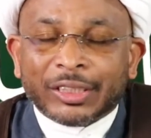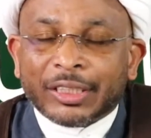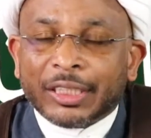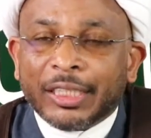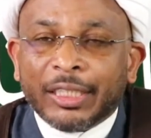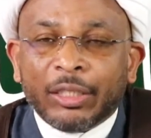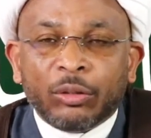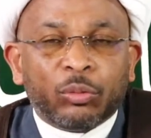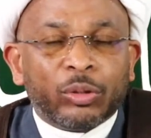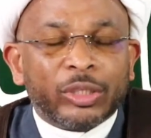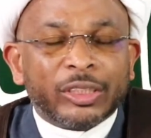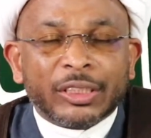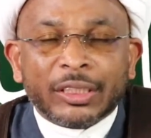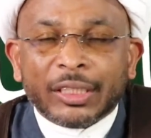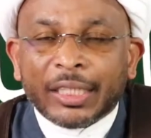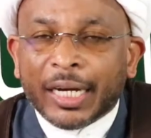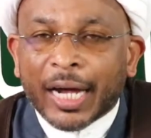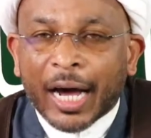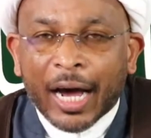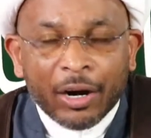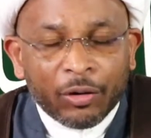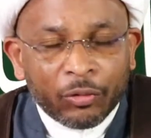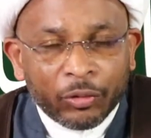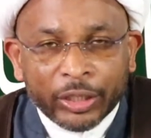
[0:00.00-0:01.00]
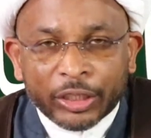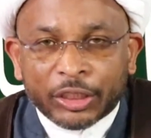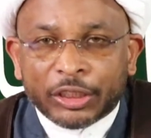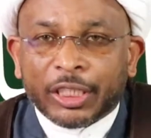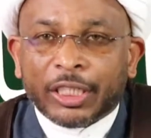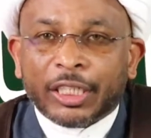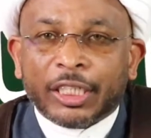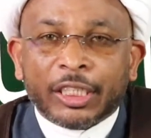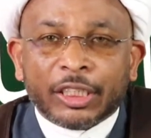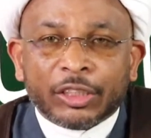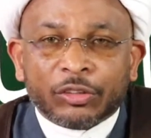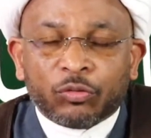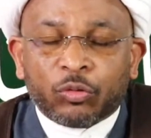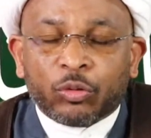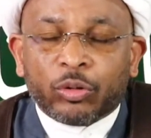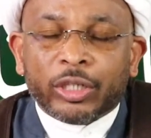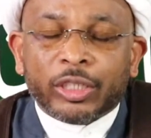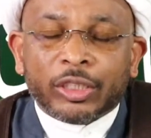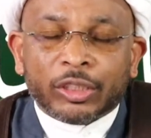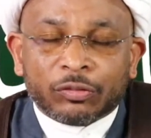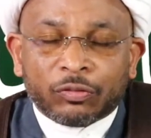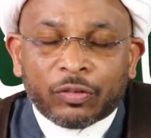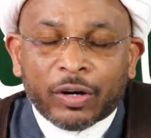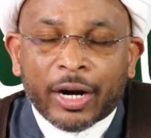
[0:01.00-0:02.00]
He was not reaching for
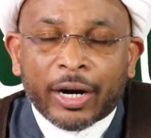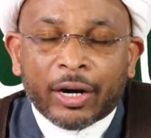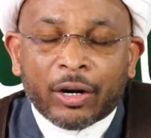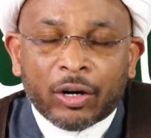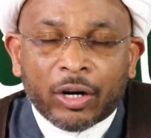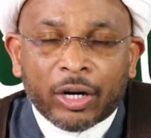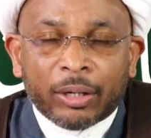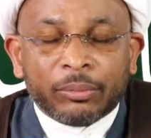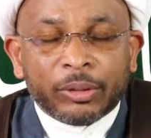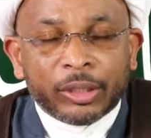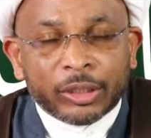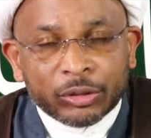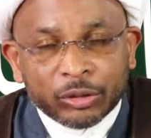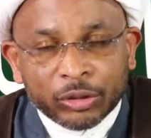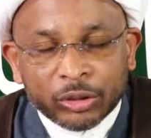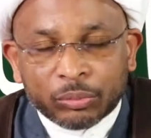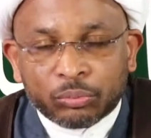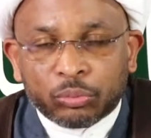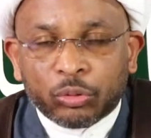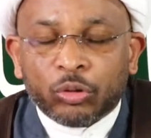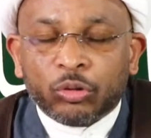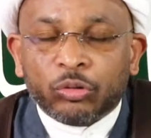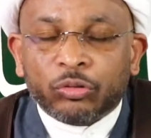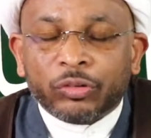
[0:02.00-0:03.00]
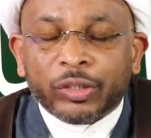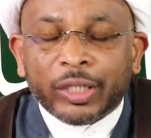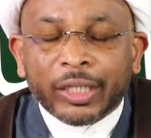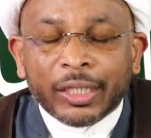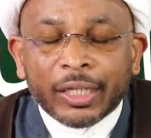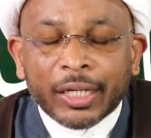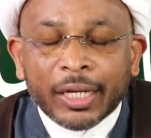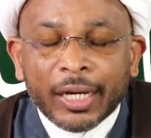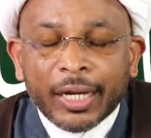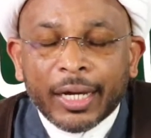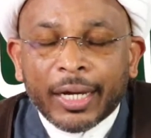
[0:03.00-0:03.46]
his firearm. This was proven.